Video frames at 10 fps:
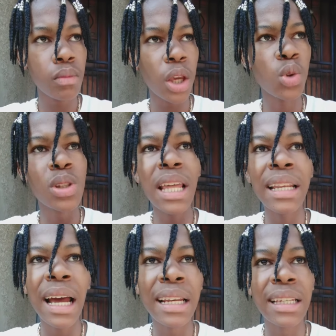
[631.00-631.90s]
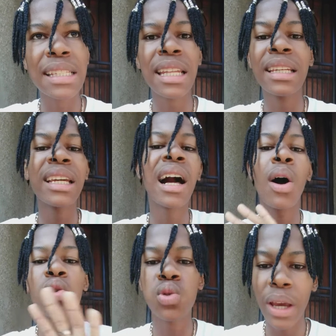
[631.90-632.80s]
you start understanding
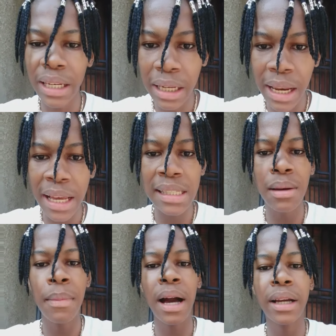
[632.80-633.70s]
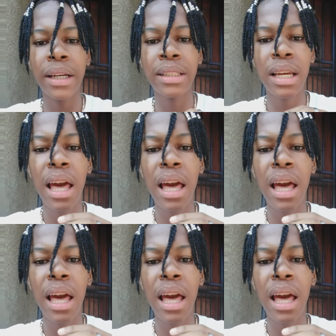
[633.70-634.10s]
how to analyze the market,